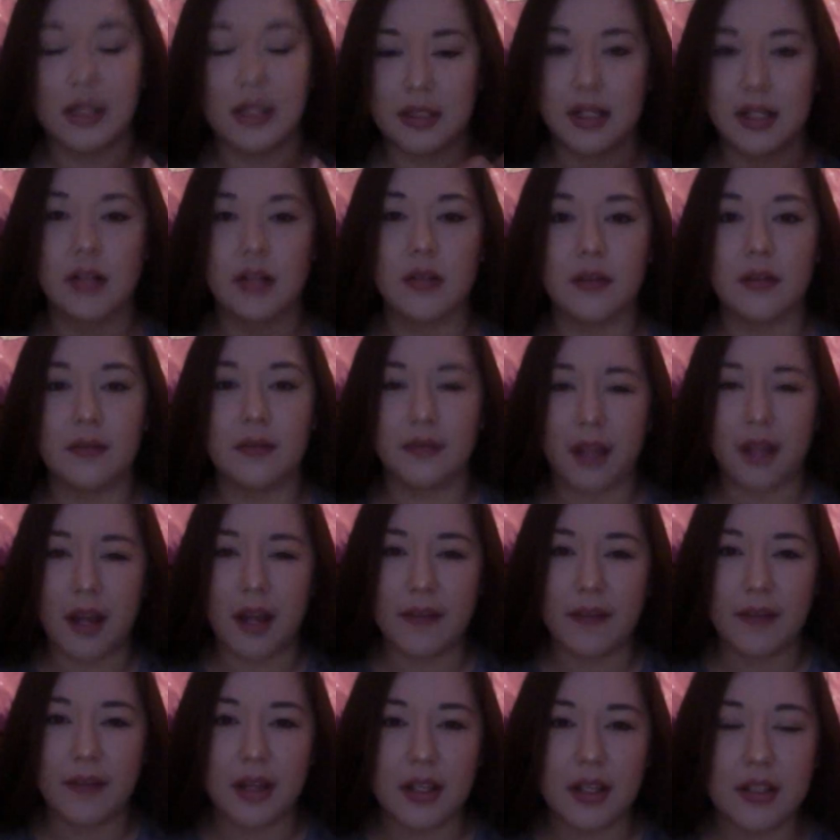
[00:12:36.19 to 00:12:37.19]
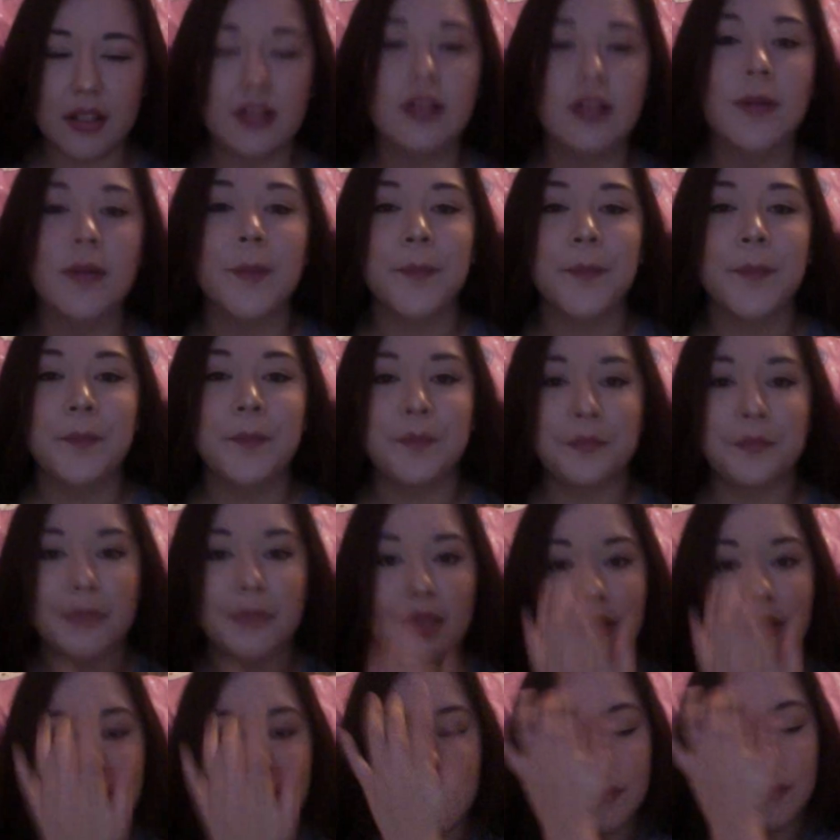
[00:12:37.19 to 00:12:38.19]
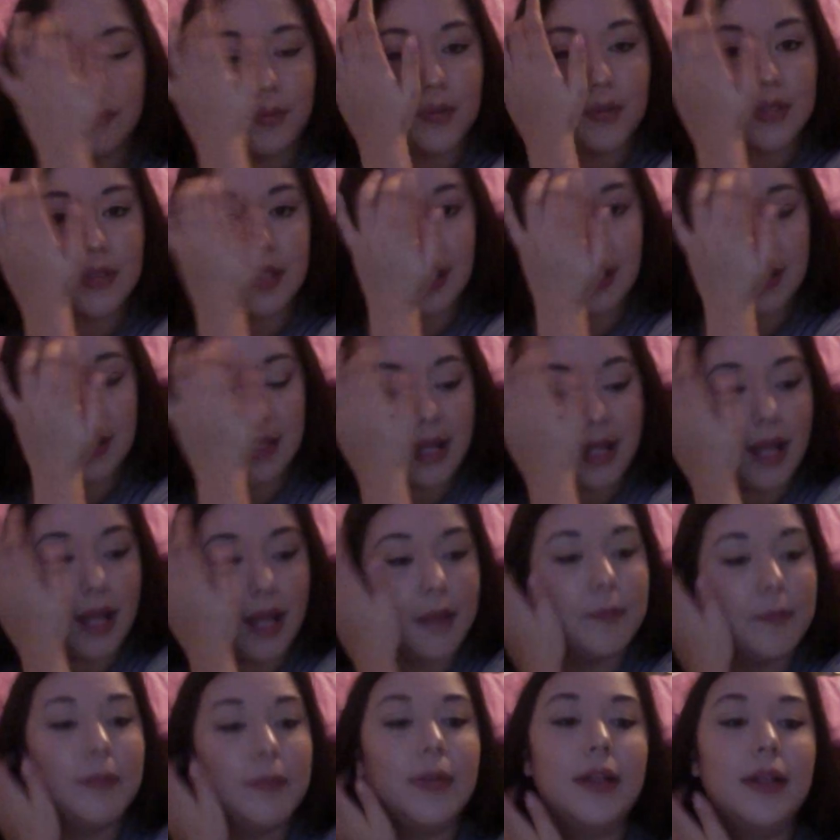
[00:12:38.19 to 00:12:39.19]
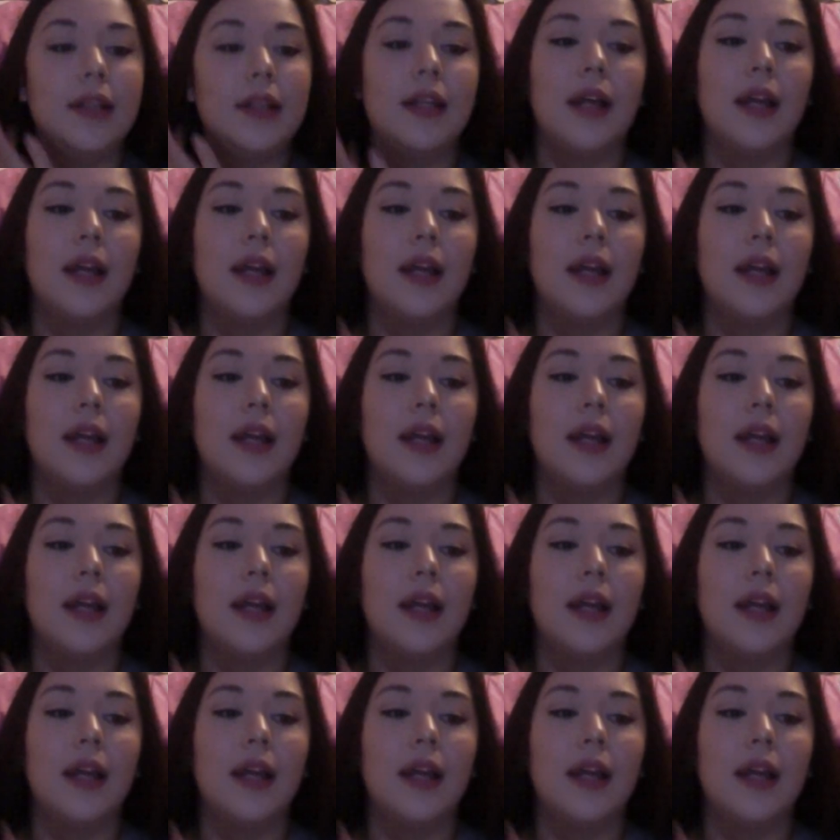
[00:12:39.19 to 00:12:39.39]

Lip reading: can fly faster. Little boosts like that. But